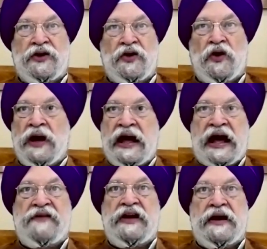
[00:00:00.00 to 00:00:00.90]
you know
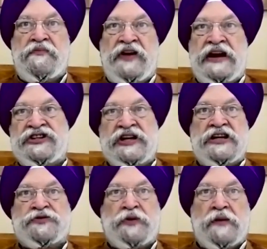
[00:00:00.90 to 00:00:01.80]
having a very
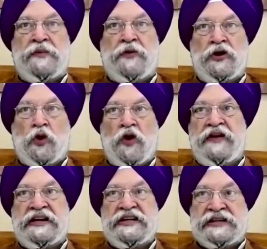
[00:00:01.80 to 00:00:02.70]
serious problem on
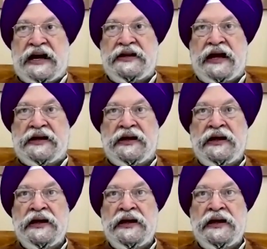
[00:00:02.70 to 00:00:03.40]
COVID, this, that, and the other.